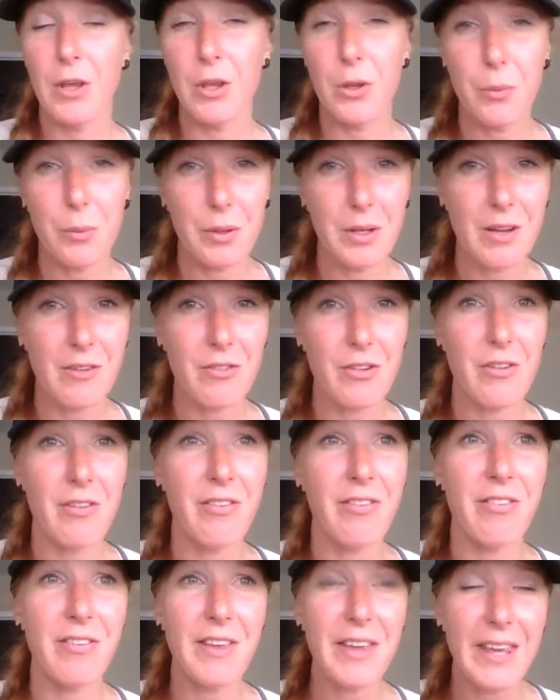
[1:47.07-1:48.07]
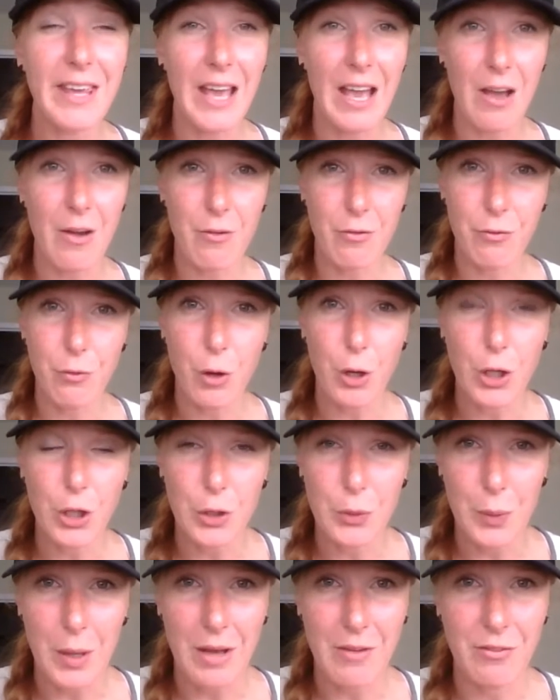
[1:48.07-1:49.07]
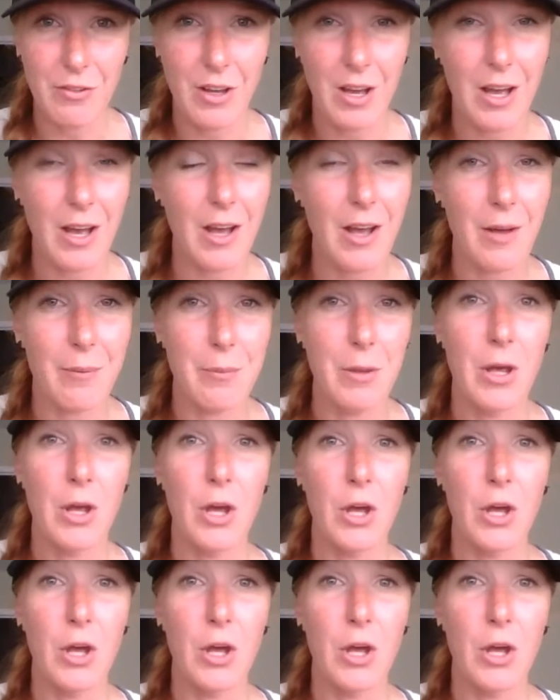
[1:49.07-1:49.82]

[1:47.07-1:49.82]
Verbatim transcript: You will never see how far you have come.